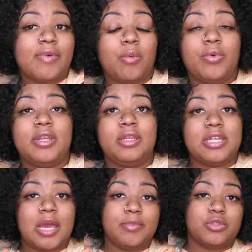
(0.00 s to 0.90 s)
When the
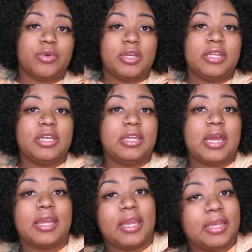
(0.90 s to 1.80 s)
time is ready and
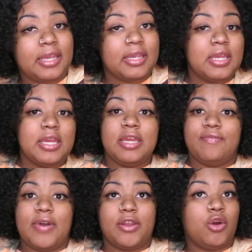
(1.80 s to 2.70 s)

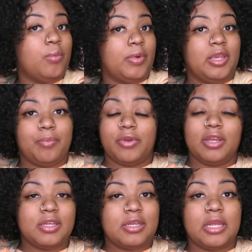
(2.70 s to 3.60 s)
if I don't get
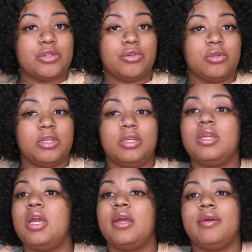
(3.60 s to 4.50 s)
pregnant naturally,